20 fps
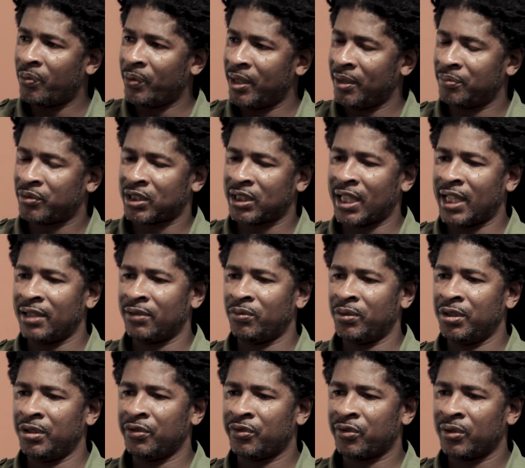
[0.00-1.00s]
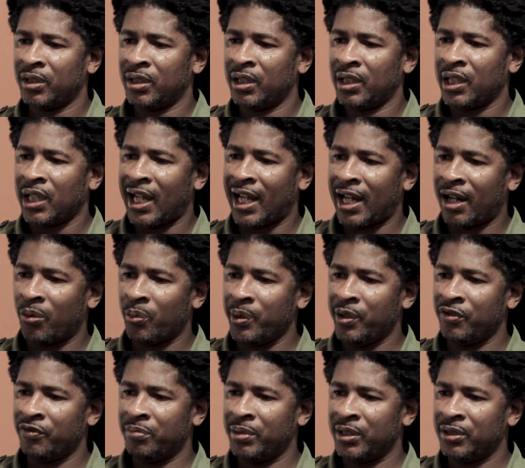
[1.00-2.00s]
We're upset with how
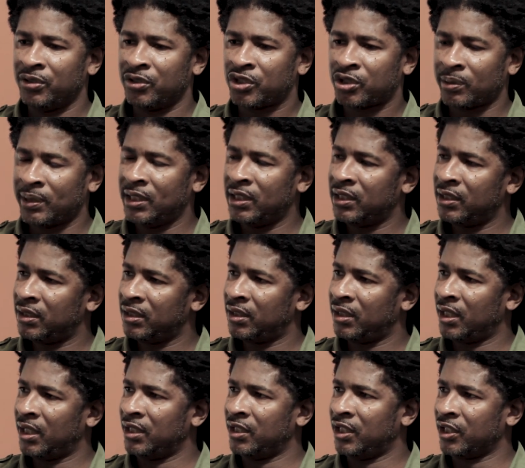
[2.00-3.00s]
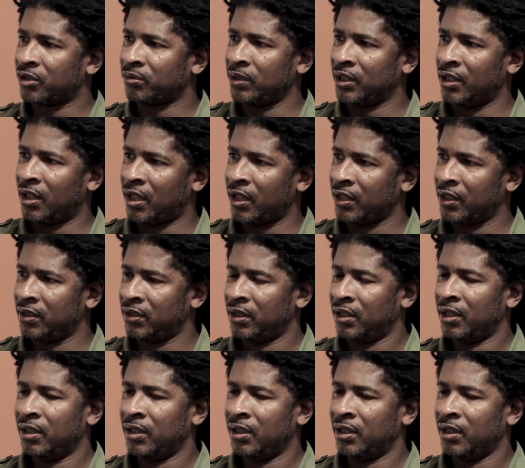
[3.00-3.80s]
we've been treated and disregarded.